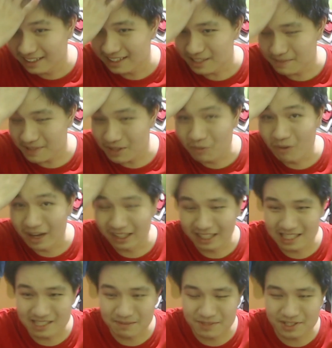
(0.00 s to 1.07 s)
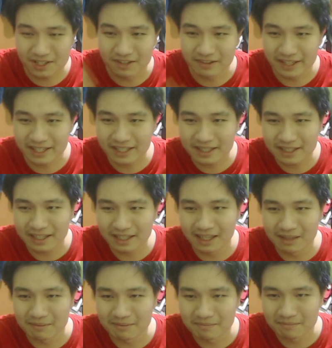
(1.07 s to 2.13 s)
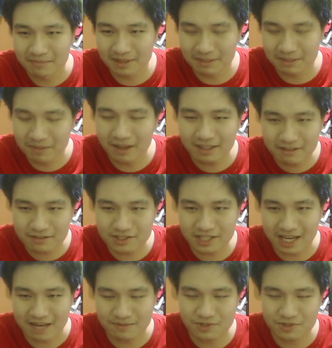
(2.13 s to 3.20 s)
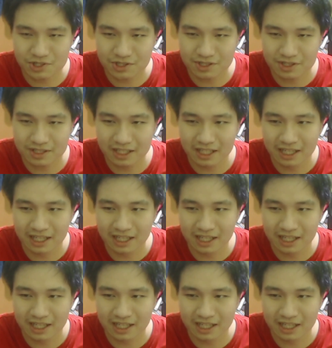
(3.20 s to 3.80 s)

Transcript: It's been a while, guys, I'm sorry. But Bonnie was captured,